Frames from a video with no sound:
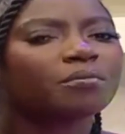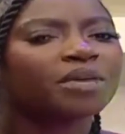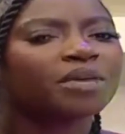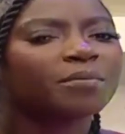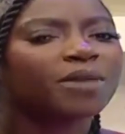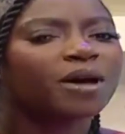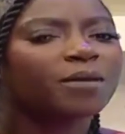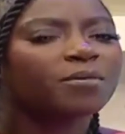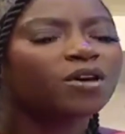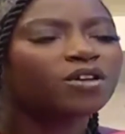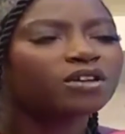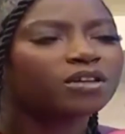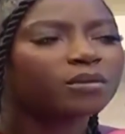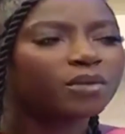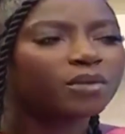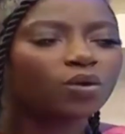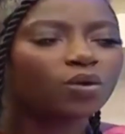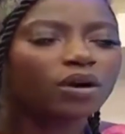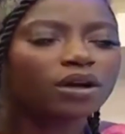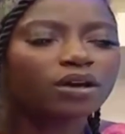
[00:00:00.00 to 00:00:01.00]
may by be on
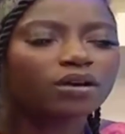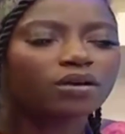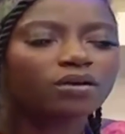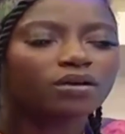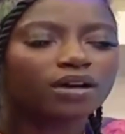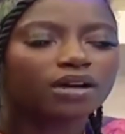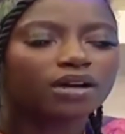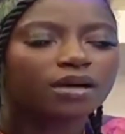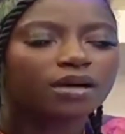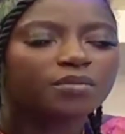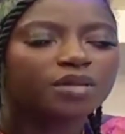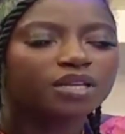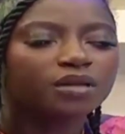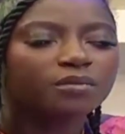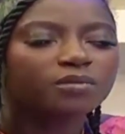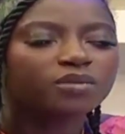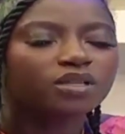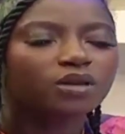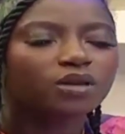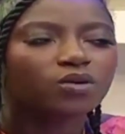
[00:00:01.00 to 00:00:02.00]
the Meko and Kanami
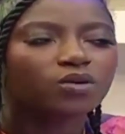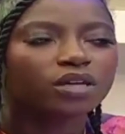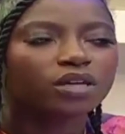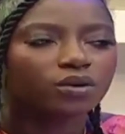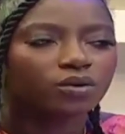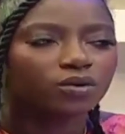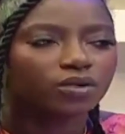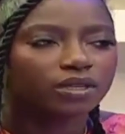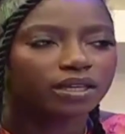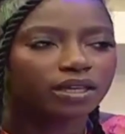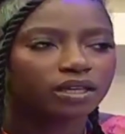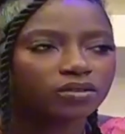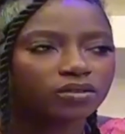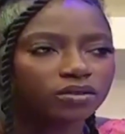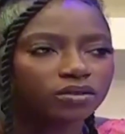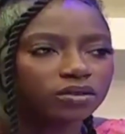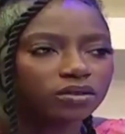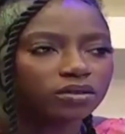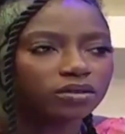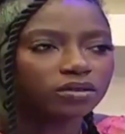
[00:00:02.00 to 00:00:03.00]
names away a
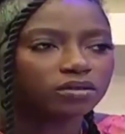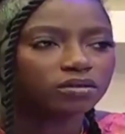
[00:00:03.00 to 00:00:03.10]
hotel.